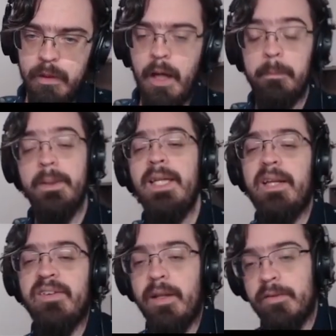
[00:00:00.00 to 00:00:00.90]

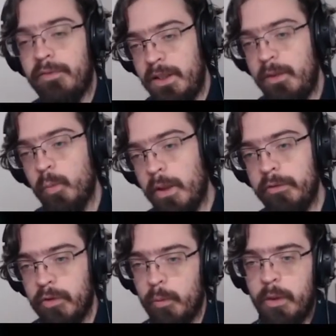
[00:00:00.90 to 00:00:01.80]

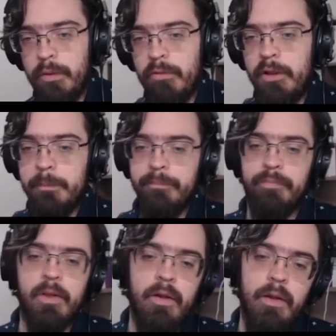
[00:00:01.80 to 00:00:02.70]

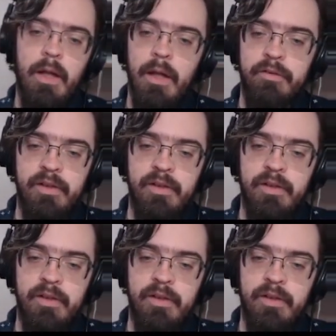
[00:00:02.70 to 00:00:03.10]
1.13.